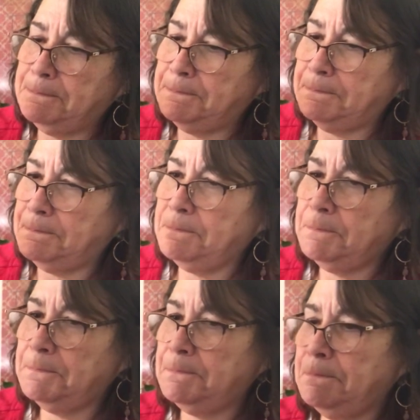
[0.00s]

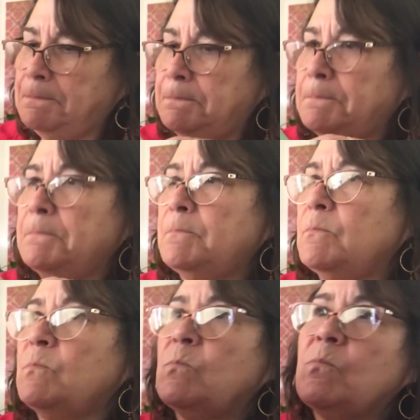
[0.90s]

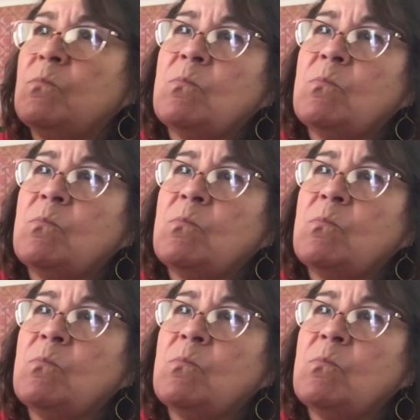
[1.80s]
Nothing is said.